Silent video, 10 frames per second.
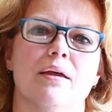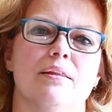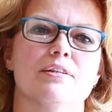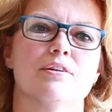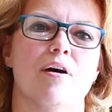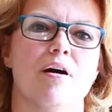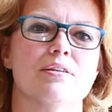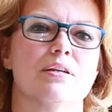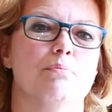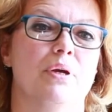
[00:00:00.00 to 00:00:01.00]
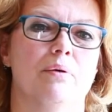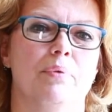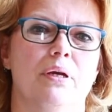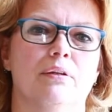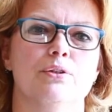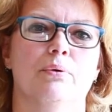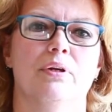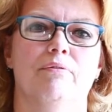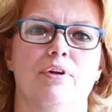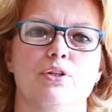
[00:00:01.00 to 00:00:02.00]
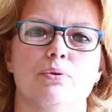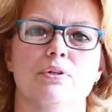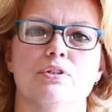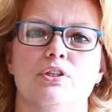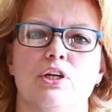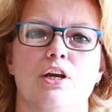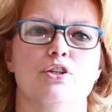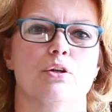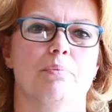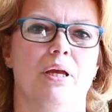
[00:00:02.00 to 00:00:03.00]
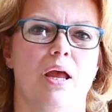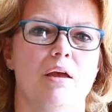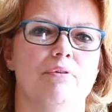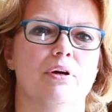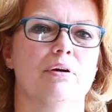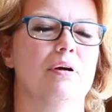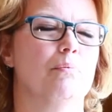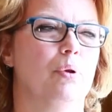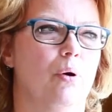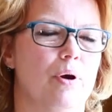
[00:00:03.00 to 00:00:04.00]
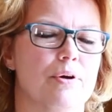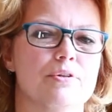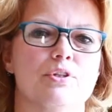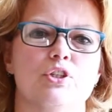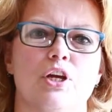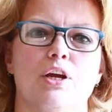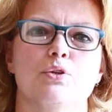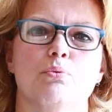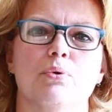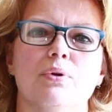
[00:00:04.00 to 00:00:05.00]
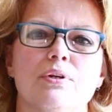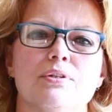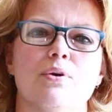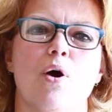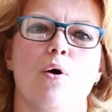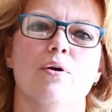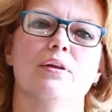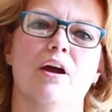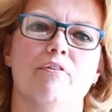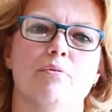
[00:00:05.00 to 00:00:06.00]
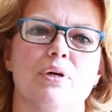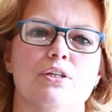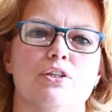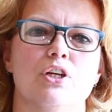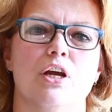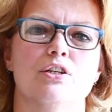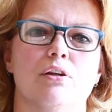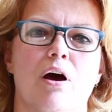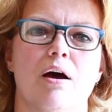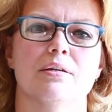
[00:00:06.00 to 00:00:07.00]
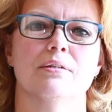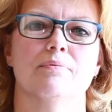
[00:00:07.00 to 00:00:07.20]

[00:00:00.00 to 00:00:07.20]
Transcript: This cause could be appeal to individuals to change their behavior, employers to change rules, or the government to change laws.